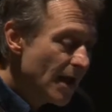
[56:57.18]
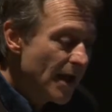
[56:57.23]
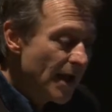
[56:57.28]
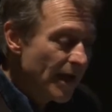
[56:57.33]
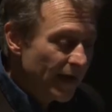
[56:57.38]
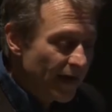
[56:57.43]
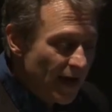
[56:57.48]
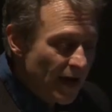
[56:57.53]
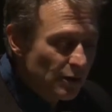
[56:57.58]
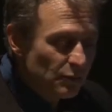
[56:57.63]

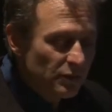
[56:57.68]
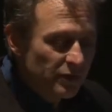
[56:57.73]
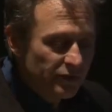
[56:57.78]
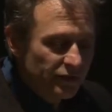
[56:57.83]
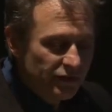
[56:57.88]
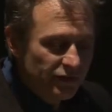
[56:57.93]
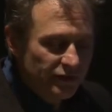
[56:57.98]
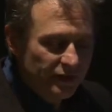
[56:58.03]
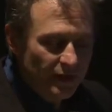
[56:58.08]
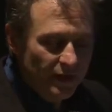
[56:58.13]
And I
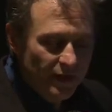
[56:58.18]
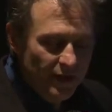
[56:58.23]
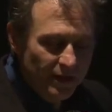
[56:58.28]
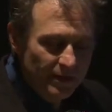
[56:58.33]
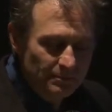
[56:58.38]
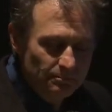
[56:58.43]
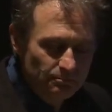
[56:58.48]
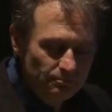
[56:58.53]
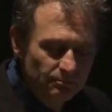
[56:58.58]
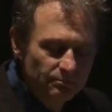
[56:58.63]
was
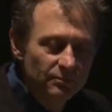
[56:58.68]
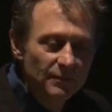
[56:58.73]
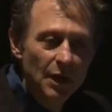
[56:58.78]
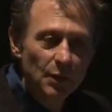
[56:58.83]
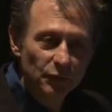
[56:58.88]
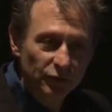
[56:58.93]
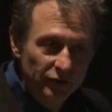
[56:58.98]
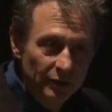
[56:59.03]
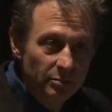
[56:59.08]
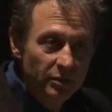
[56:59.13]

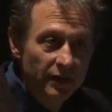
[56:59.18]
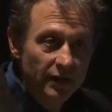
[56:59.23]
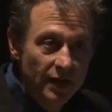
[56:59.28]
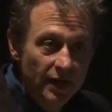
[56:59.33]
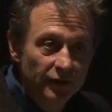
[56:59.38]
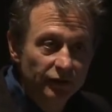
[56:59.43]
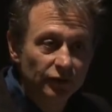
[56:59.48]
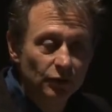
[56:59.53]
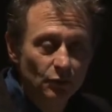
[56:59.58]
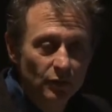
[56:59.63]

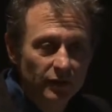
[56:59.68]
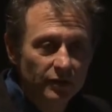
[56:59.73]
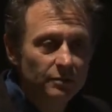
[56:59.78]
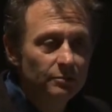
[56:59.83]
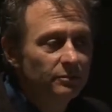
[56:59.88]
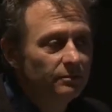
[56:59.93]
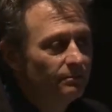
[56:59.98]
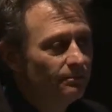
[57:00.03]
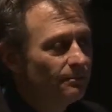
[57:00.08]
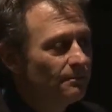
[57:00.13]
sympathizing with
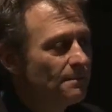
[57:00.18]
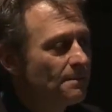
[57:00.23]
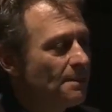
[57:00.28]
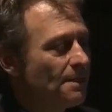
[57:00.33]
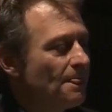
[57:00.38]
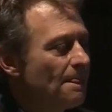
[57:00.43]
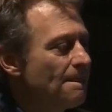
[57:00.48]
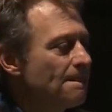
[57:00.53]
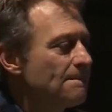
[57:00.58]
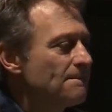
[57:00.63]
him.
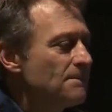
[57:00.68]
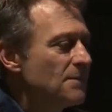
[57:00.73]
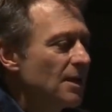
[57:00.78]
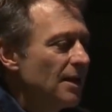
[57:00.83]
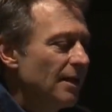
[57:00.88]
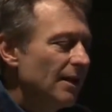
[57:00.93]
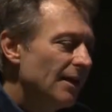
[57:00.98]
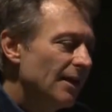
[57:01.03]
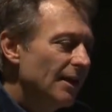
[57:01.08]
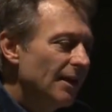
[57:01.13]

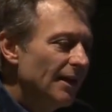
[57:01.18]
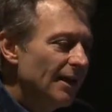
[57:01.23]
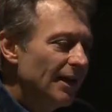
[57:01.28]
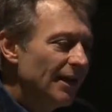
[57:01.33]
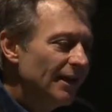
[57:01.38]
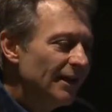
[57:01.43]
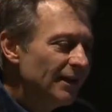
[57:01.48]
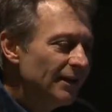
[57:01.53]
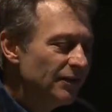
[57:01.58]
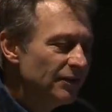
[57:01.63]

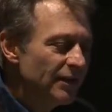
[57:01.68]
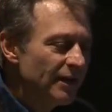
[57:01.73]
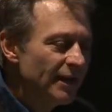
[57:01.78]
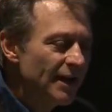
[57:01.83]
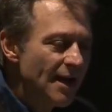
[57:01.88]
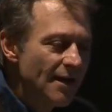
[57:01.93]
And then